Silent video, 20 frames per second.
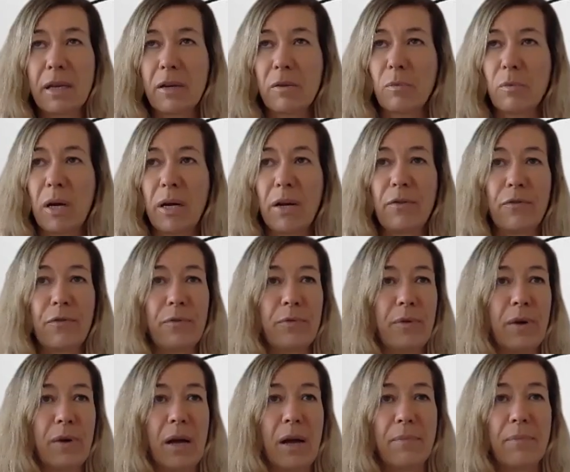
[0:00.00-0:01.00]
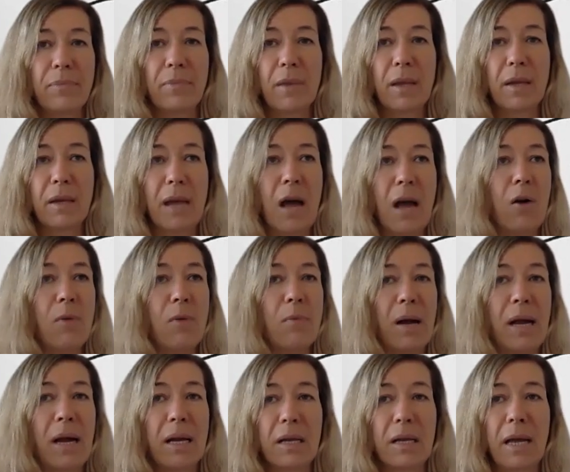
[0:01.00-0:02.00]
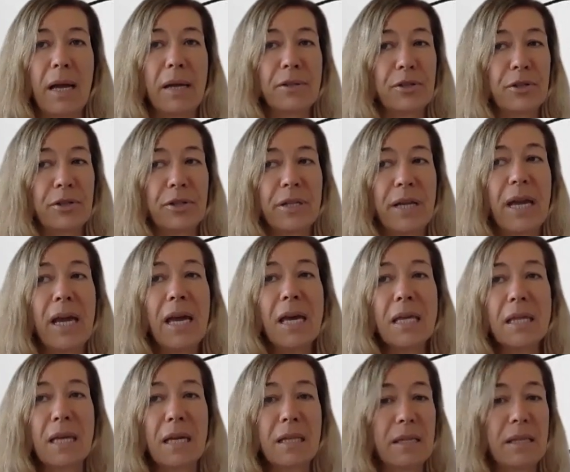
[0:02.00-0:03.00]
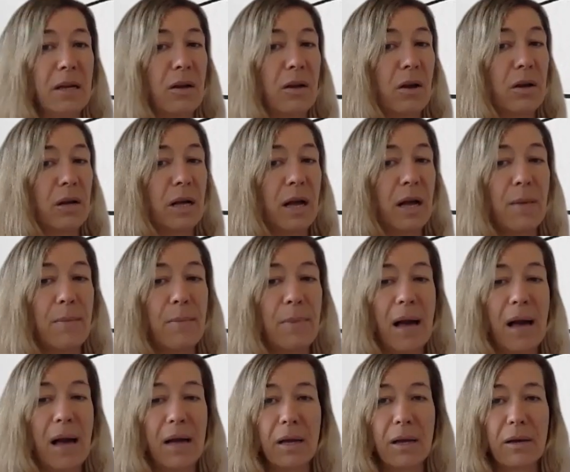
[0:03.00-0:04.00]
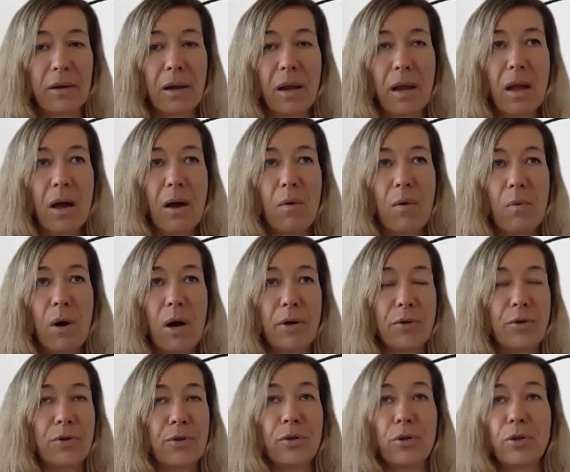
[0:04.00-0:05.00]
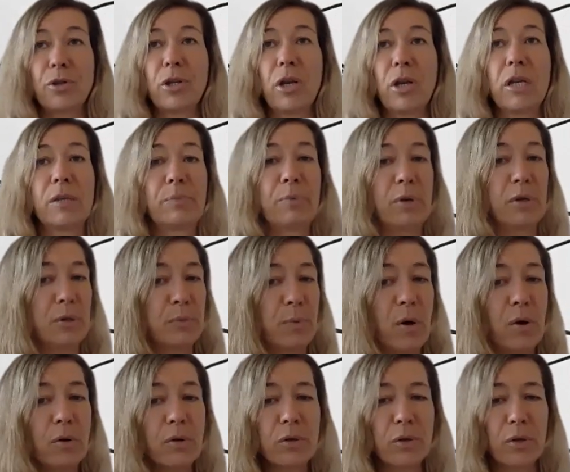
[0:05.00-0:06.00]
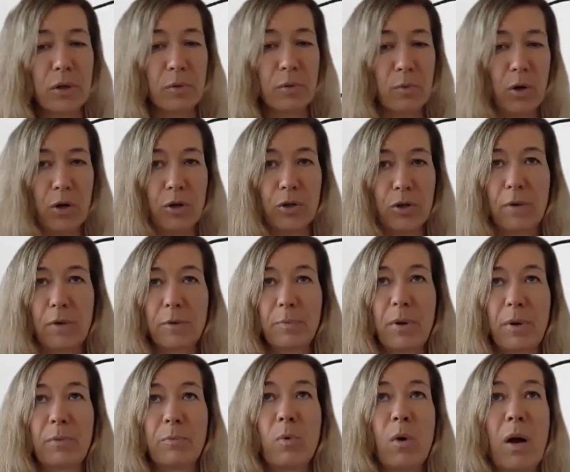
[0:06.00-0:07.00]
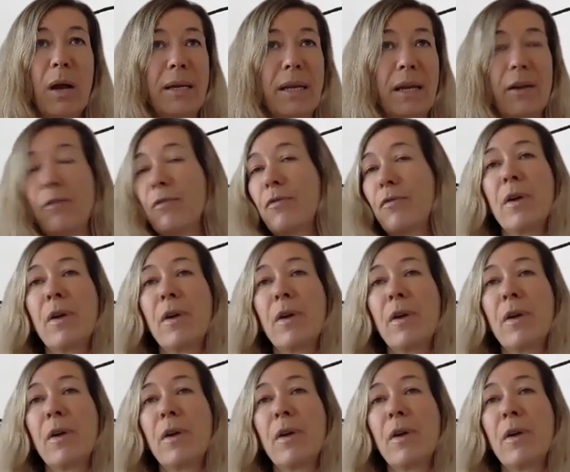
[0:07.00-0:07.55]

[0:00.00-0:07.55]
And what if now my clients are saying that they're going to come back, and want to just postpone certain workshops, but what if